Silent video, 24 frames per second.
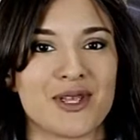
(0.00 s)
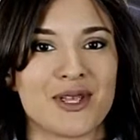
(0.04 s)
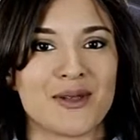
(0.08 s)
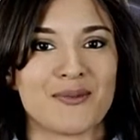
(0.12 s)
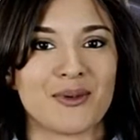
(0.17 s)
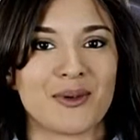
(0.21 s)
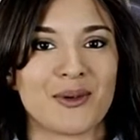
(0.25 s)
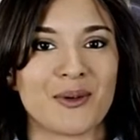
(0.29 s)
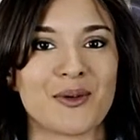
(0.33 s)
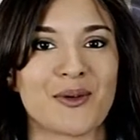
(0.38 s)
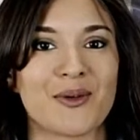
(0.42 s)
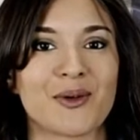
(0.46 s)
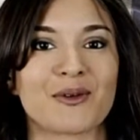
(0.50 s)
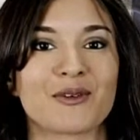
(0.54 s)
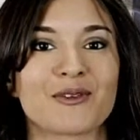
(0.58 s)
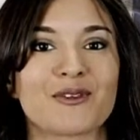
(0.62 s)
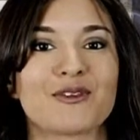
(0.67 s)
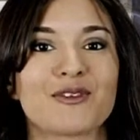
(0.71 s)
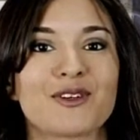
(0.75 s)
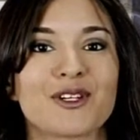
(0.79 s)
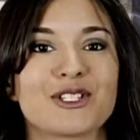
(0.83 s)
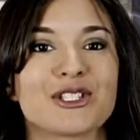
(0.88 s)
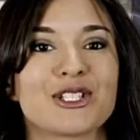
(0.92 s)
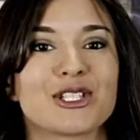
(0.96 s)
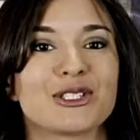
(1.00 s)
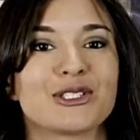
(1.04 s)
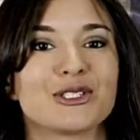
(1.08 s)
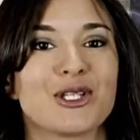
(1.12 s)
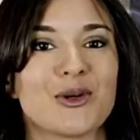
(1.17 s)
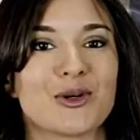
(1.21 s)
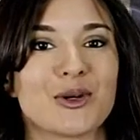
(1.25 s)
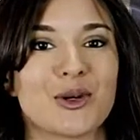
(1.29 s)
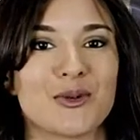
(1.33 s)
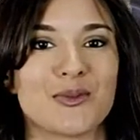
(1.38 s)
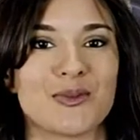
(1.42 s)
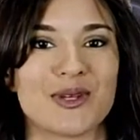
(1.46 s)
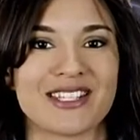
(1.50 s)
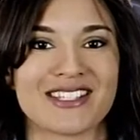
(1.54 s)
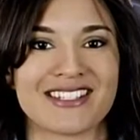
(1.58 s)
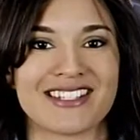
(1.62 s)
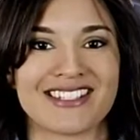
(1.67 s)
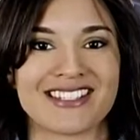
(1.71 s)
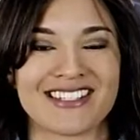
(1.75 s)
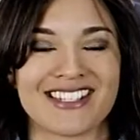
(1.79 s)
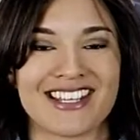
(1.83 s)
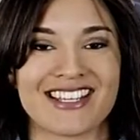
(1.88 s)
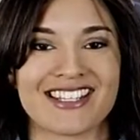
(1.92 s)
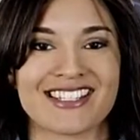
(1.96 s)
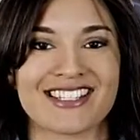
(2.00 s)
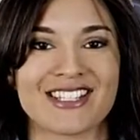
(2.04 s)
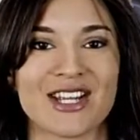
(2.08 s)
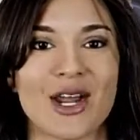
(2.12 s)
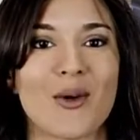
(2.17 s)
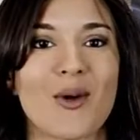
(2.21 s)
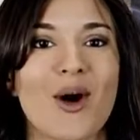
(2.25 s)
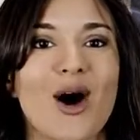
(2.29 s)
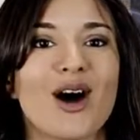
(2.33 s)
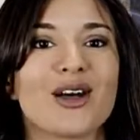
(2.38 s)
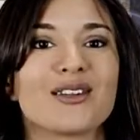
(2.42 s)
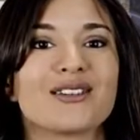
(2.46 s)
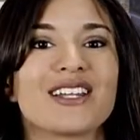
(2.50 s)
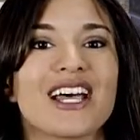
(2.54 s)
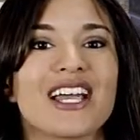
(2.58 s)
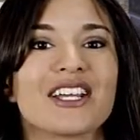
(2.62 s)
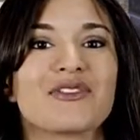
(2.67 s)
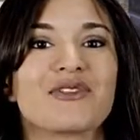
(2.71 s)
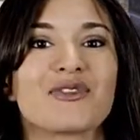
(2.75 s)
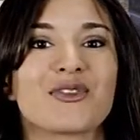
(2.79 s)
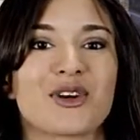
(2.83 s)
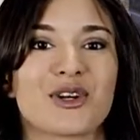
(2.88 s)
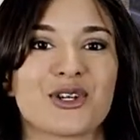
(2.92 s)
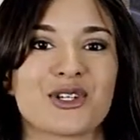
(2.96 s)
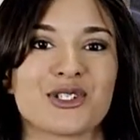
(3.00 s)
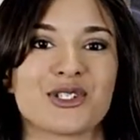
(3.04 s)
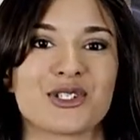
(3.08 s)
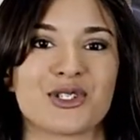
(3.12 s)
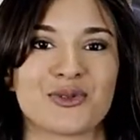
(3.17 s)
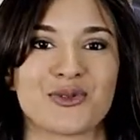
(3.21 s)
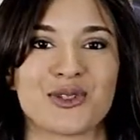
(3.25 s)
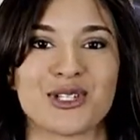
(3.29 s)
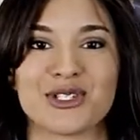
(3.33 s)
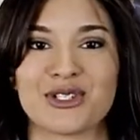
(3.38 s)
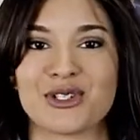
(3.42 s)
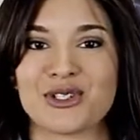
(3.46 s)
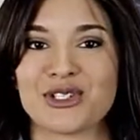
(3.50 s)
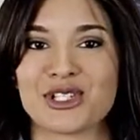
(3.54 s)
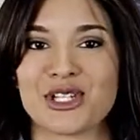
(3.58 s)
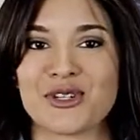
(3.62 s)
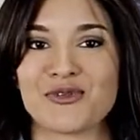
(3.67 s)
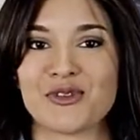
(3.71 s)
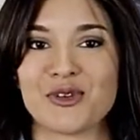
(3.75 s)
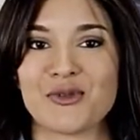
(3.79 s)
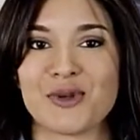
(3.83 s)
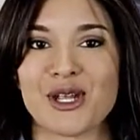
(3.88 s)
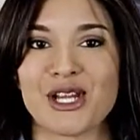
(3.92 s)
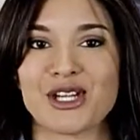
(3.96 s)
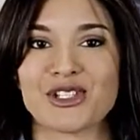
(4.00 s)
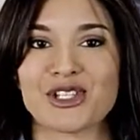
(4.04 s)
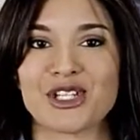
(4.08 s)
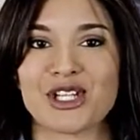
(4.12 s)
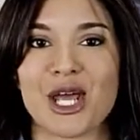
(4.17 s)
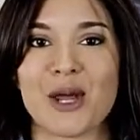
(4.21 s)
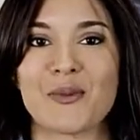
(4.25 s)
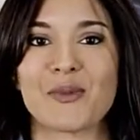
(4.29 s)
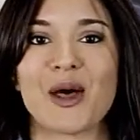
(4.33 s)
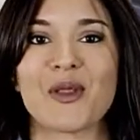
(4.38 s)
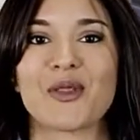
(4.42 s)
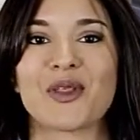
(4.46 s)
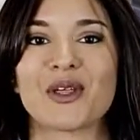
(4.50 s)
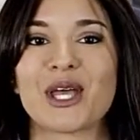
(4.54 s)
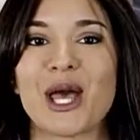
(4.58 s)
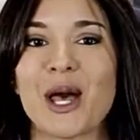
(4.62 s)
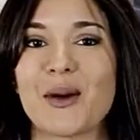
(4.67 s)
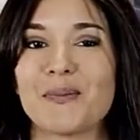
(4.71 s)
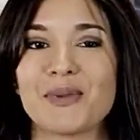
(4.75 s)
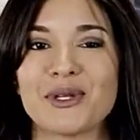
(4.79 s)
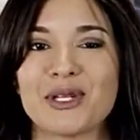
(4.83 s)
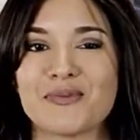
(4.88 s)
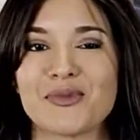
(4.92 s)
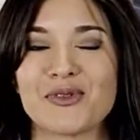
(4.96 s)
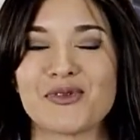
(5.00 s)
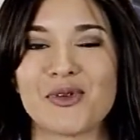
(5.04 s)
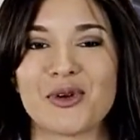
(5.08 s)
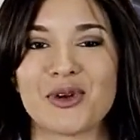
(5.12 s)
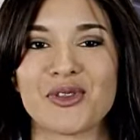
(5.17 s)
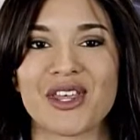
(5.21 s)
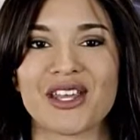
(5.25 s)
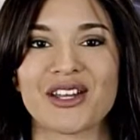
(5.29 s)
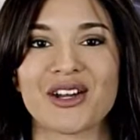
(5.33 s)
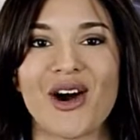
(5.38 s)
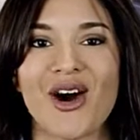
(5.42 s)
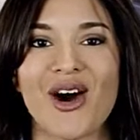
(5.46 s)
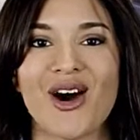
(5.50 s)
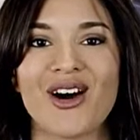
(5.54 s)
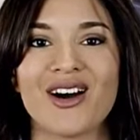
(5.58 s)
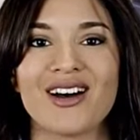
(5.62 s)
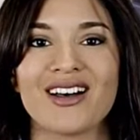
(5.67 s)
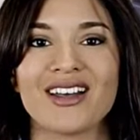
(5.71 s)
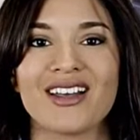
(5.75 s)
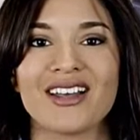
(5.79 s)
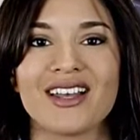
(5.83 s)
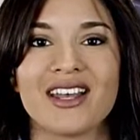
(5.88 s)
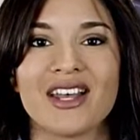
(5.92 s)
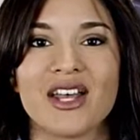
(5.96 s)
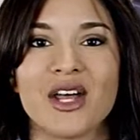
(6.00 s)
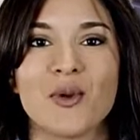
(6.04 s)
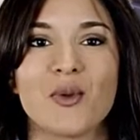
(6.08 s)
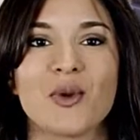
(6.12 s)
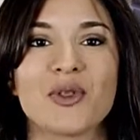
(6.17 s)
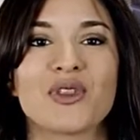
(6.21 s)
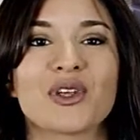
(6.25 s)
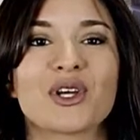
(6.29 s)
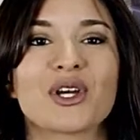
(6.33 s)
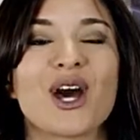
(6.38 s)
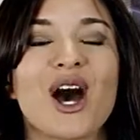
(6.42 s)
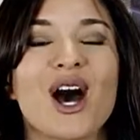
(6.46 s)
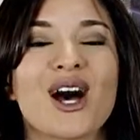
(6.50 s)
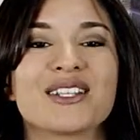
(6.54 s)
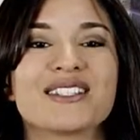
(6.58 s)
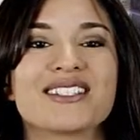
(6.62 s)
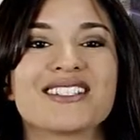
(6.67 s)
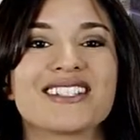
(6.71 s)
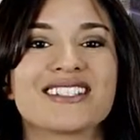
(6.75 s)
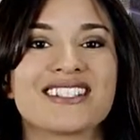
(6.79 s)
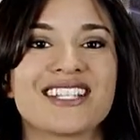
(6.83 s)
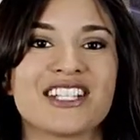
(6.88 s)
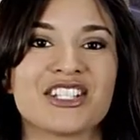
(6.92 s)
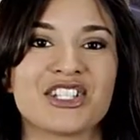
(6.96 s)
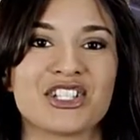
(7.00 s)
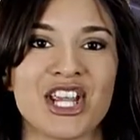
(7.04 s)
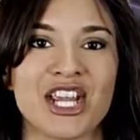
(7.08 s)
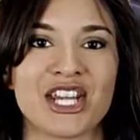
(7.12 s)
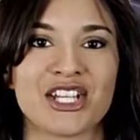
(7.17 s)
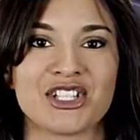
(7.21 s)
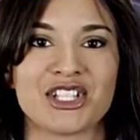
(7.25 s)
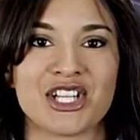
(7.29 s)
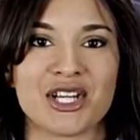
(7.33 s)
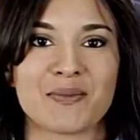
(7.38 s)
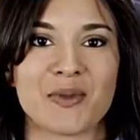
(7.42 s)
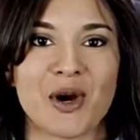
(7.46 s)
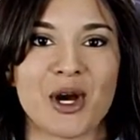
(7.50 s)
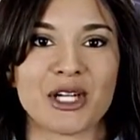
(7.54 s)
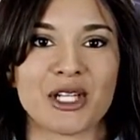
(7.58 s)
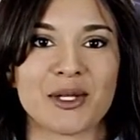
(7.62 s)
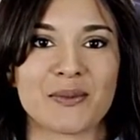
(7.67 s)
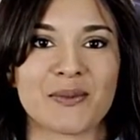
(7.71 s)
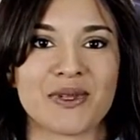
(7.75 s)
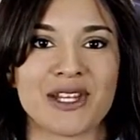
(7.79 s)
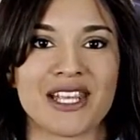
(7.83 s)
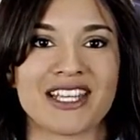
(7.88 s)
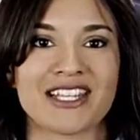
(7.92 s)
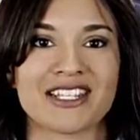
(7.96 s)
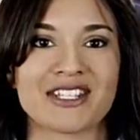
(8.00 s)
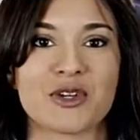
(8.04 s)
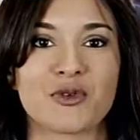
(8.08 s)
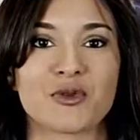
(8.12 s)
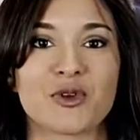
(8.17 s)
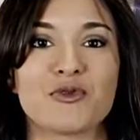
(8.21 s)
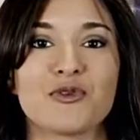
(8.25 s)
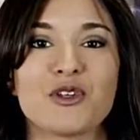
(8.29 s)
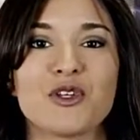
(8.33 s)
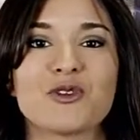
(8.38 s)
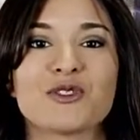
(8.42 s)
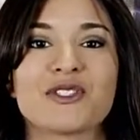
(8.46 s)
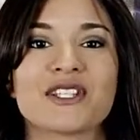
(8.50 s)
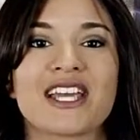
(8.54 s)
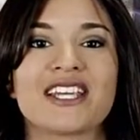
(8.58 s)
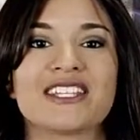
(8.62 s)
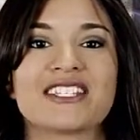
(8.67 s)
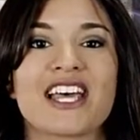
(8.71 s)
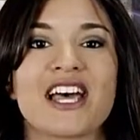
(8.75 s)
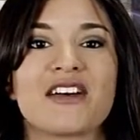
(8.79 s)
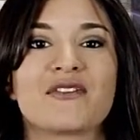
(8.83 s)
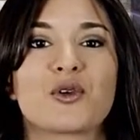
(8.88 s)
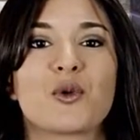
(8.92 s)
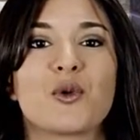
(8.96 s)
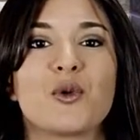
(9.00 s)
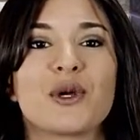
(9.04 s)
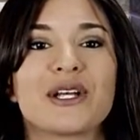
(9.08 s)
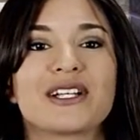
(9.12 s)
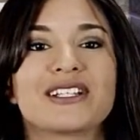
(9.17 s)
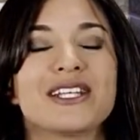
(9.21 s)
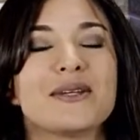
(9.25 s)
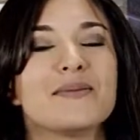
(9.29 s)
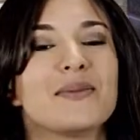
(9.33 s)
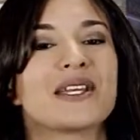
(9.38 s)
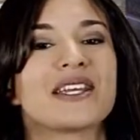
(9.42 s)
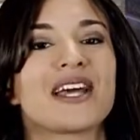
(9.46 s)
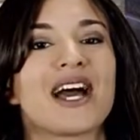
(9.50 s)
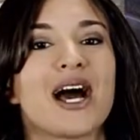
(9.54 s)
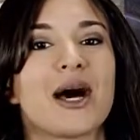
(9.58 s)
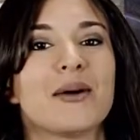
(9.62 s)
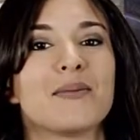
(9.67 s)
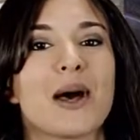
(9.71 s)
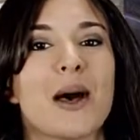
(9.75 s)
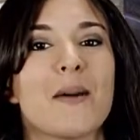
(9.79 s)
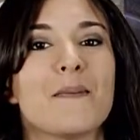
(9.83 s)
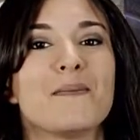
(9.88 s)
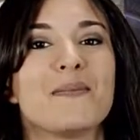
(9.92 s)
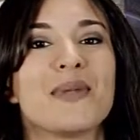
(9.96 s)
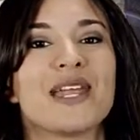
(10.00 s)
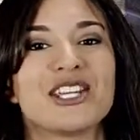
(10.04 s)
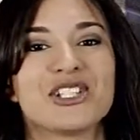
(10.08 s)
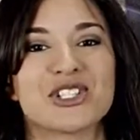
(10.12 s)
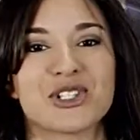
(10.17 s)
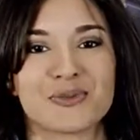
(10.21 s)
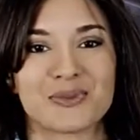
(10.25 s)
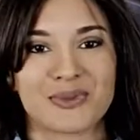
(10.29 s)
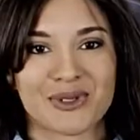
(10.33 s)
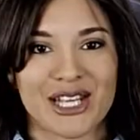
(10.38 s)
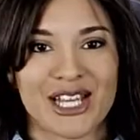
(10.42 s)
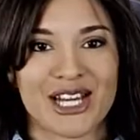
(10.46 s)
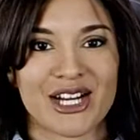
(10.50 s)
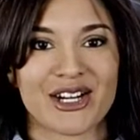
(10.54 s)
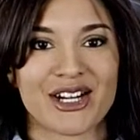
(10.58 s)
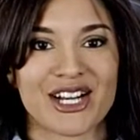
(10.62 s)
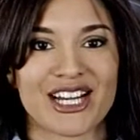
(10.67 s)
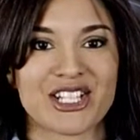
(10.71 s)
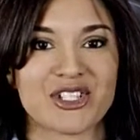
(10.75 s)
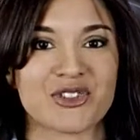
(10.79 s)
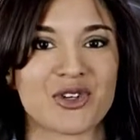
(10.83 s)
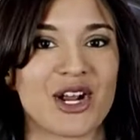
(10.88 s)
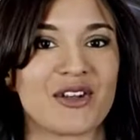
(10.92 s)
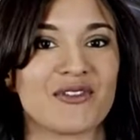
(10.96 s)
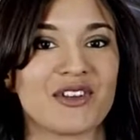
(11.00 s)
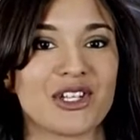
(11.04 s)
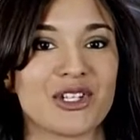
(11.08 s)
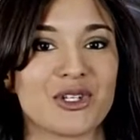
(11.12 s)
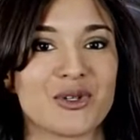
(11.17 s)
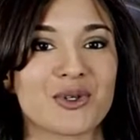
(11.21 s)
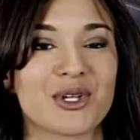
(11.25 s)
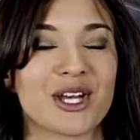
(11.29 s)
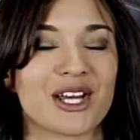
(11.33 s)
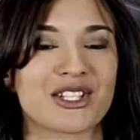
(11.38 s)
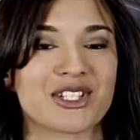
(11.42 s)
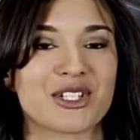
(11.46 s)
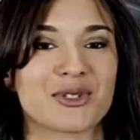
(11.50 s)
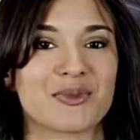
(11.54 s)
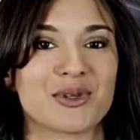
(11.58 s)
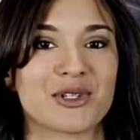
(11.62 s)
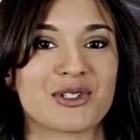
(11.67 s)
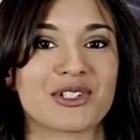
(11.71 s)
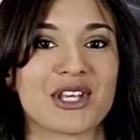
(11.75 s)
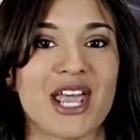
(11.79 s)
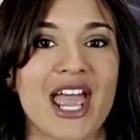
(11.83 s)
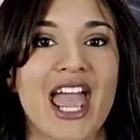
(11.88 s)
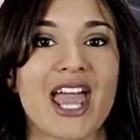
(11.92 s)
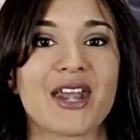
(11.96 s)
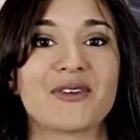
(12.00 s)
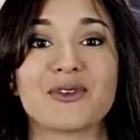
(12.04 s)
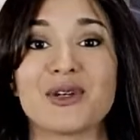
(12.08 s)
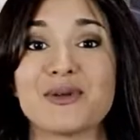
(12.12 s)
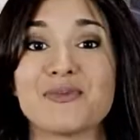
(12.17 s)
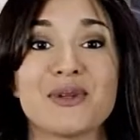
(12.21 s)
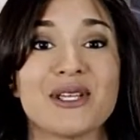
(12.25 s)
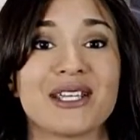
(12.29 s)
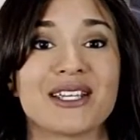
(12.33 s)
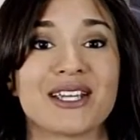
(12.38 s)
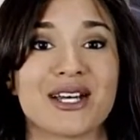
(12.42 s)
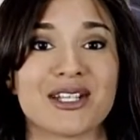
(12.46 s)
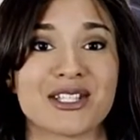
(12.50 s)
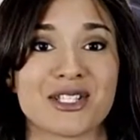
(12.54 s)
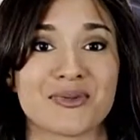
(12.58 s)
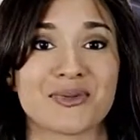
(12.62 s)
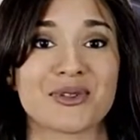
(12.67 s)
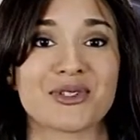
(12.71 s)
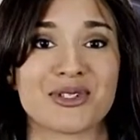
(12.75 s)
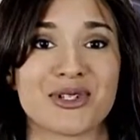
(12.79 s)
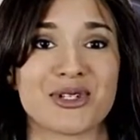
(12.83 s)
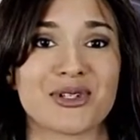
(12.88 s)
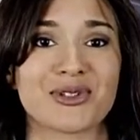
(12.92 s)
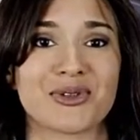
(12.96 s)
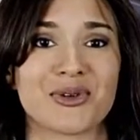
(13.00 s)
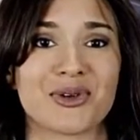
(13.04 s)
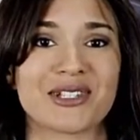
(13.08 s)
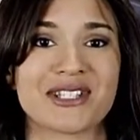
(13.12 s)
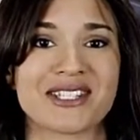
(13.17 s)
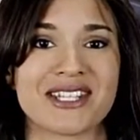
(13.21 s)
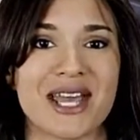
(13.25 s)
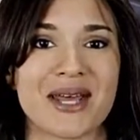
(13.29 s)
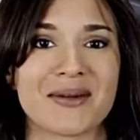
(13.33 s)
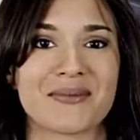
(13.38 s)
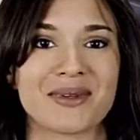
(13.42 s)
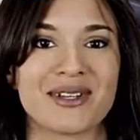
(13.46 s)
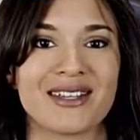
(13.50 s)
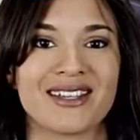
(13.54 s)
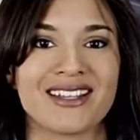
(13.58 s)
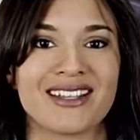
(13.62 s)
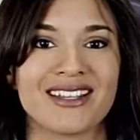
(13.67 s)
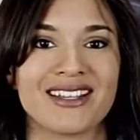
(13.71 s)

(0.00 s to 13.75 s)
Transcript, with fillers: of people who are referred to local businesses go online first to research information about the company before they call? With the constantly changing marketplace, review sites have quickly become a major player in driving new customers and repeat customers to your doorstep.